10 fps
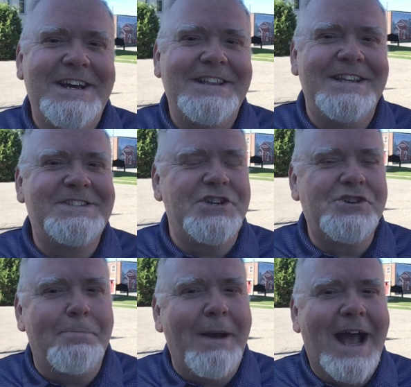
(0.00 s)
that such
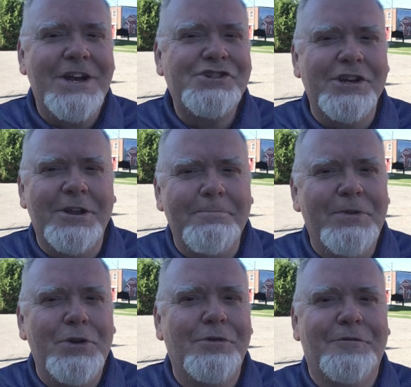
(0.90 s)
a passionate,
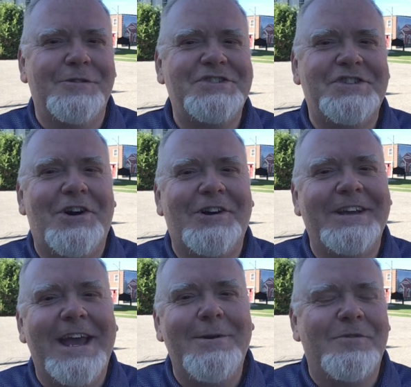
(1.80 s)
beautiful song
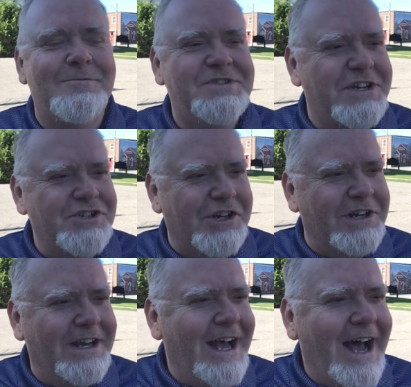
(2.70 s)
came from such an
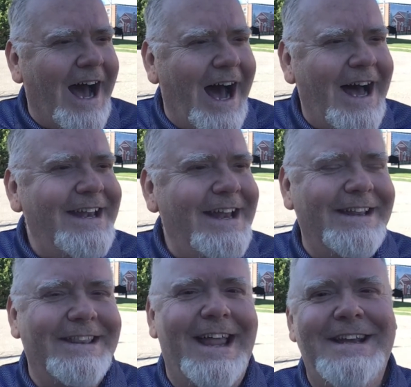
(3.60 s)

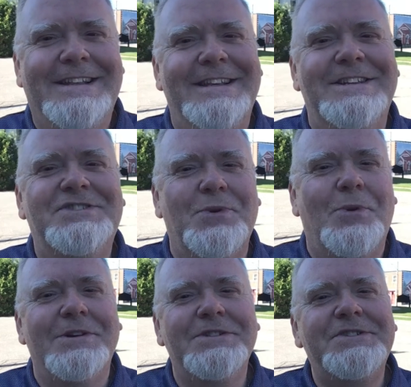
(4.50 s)
unlikely
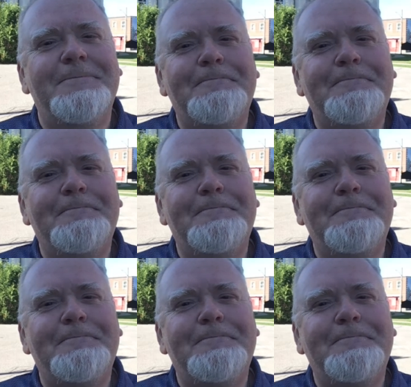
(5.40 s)
source.